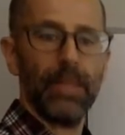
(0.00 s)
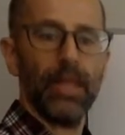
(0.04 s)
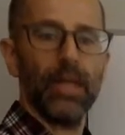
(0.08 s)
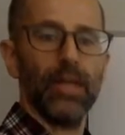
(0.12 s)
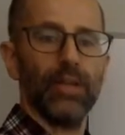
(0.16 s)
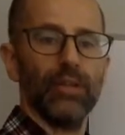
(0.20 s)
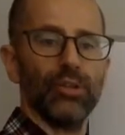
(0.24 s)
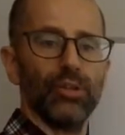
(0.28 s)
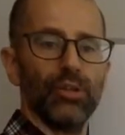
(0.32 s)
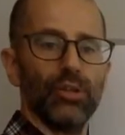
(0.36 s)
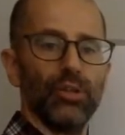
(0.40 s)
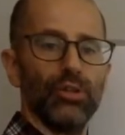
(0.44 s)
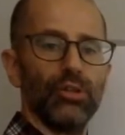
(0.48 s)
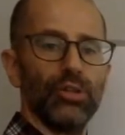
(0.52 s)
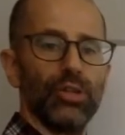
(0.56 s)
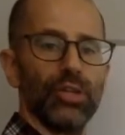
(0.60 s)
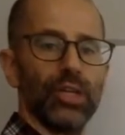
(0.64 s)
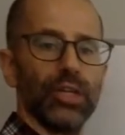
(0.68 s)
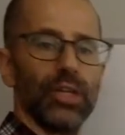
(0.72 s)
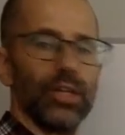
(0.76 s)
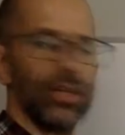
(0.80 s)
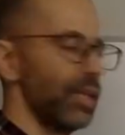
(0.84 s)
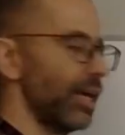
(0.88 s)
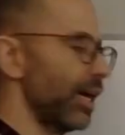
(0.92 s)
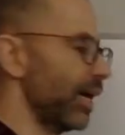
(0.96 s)
So you
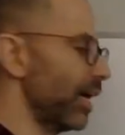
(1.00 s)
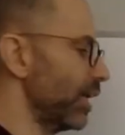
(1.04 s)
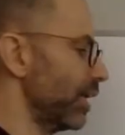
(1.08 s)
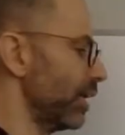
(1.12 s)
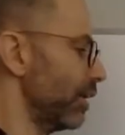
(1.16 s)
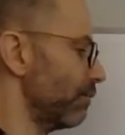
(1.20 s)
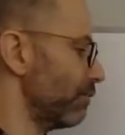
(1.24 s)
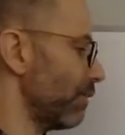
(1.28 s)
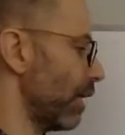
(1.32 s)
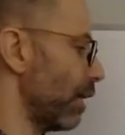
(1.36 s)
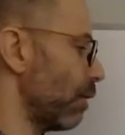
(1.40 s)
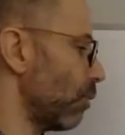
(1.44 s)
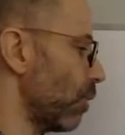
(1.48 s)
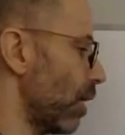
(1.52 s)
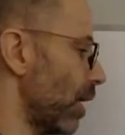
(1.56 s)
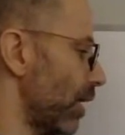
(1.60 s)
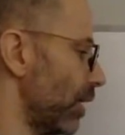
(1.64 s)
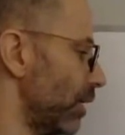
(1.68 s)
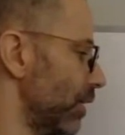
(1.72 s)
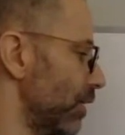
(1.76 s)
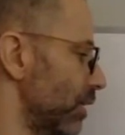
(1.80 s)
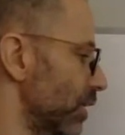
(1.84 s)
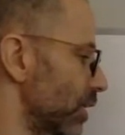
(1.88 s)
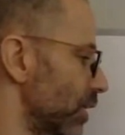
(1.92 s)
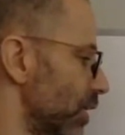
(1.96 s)
could then, if I
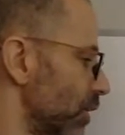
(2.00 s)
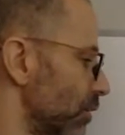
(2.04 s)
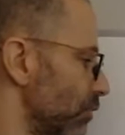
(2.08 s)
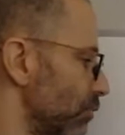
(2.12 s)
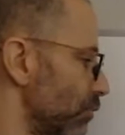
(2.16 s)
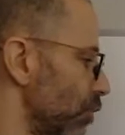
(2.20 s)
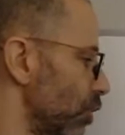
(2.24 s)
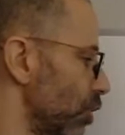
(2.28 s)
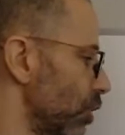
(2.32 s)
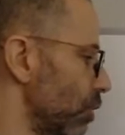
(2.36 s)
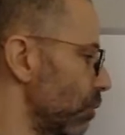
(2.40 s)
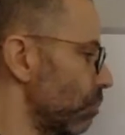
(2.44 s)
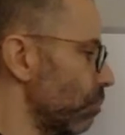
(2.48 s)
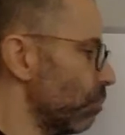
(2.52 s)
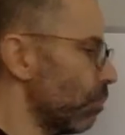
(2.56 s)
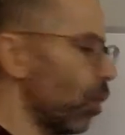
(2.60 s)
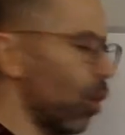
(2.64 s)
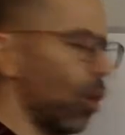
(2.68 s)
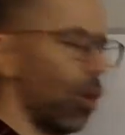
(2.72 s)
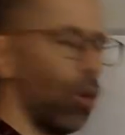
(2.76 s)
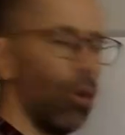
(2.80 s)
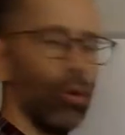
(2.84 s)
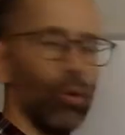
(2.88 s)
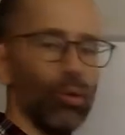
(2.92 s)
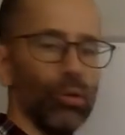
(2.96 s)
wanted to convert
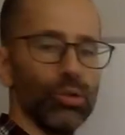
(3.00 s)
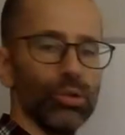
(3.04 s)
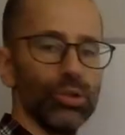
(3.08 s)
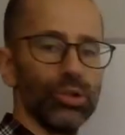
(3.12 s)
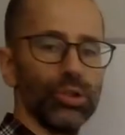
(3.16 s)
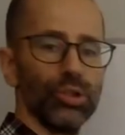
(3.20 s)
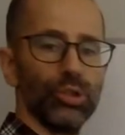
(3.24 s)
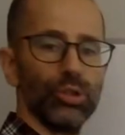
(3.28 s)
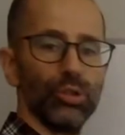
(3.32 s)
moles